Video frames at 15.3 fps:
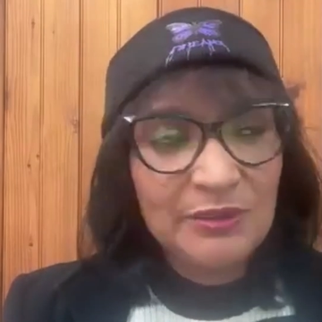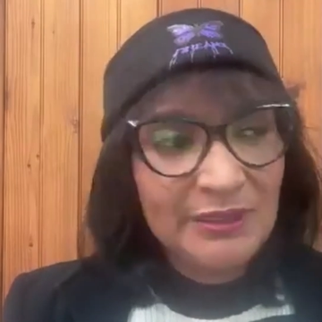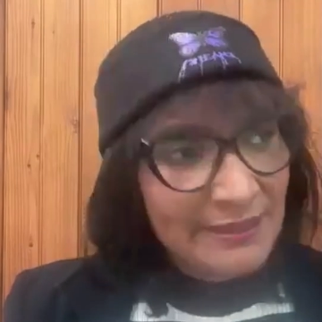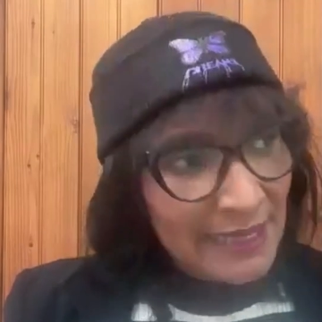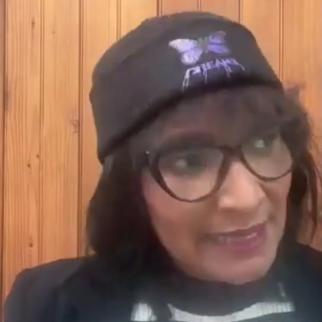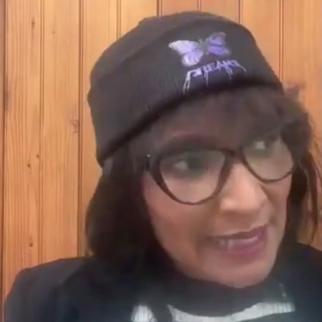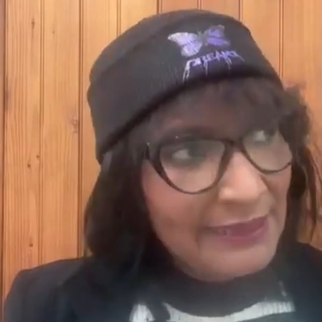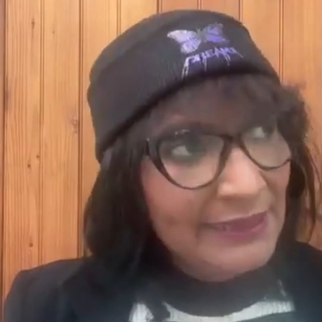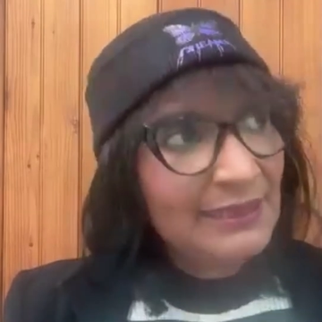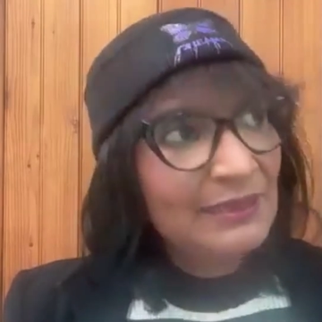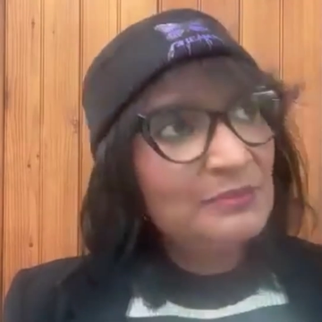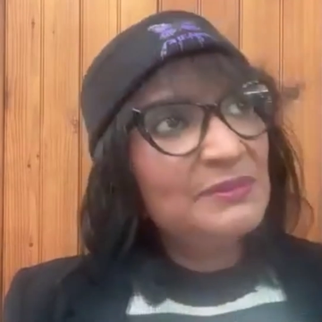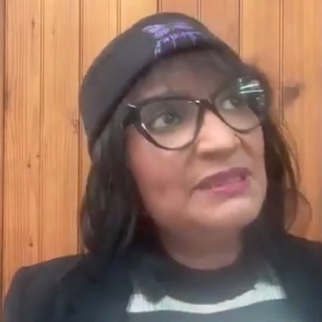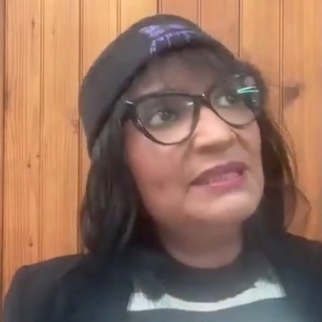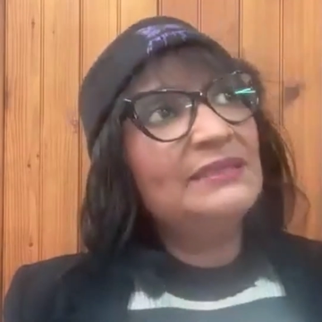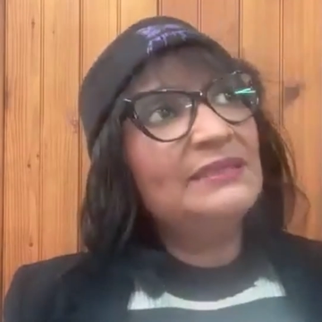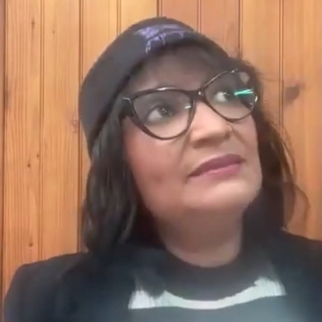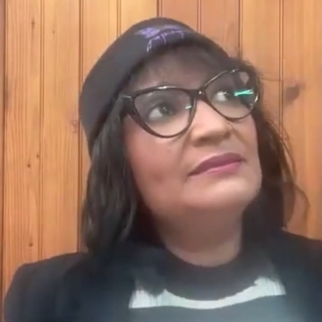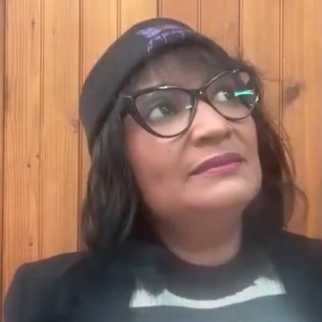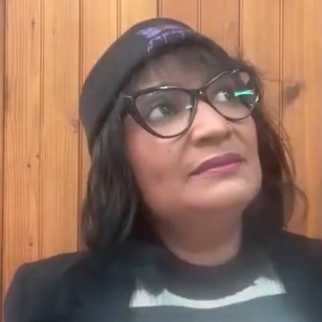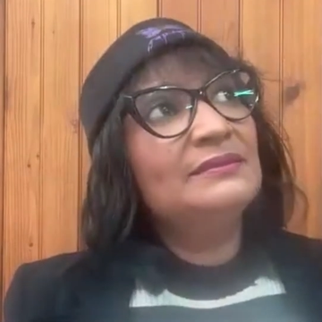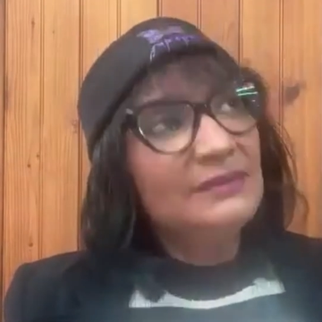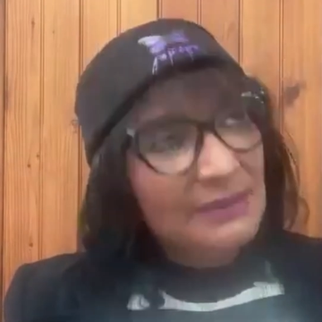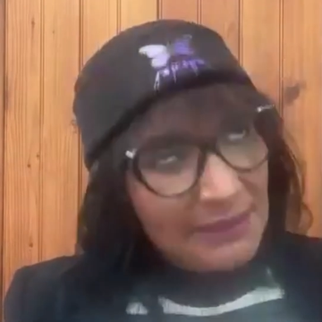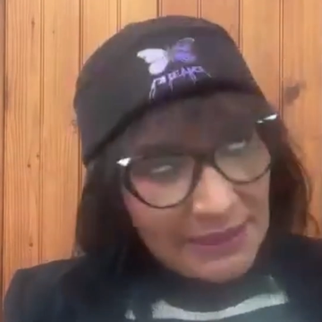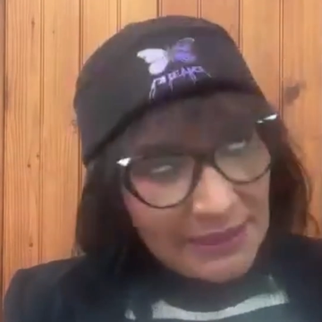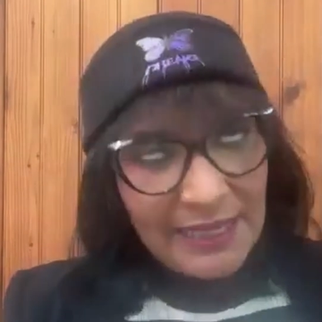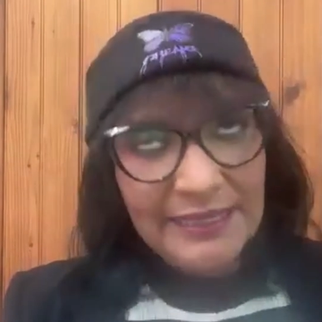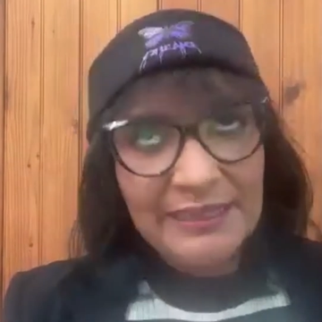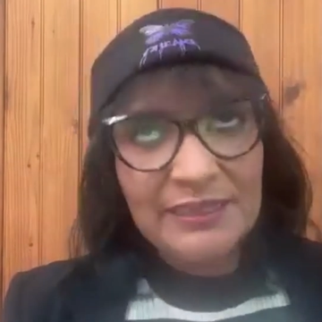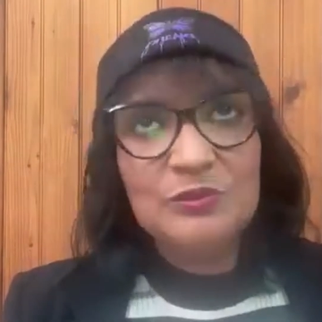The tide comes in, the
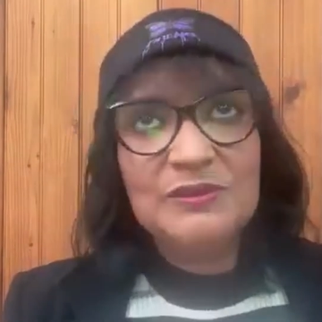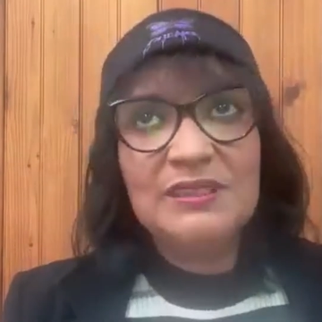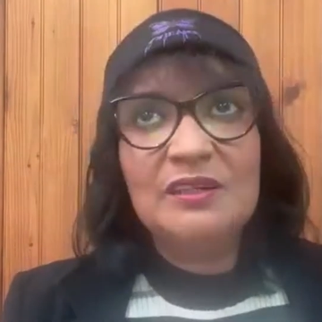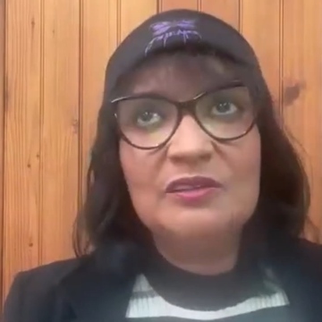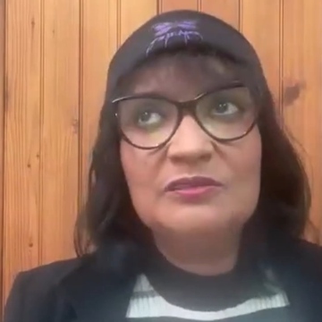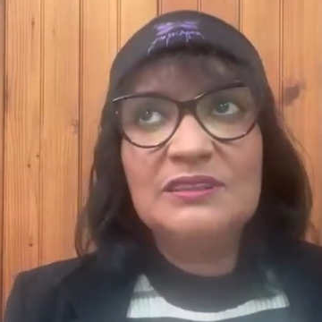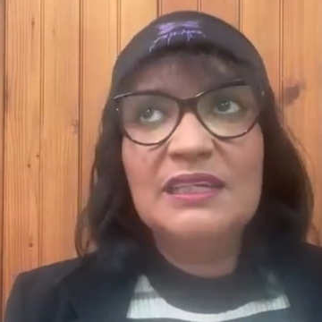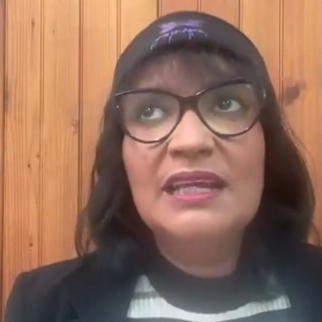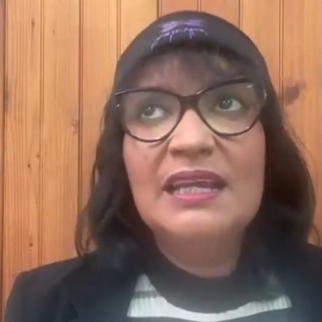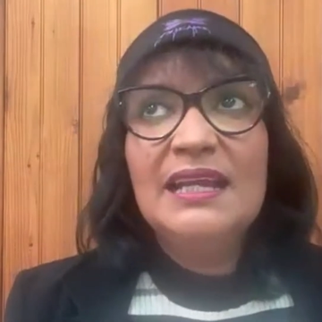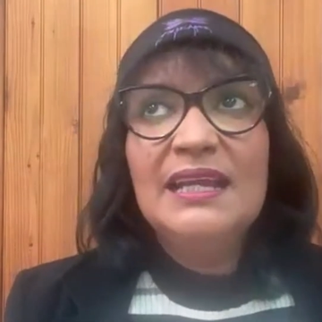tide goes out.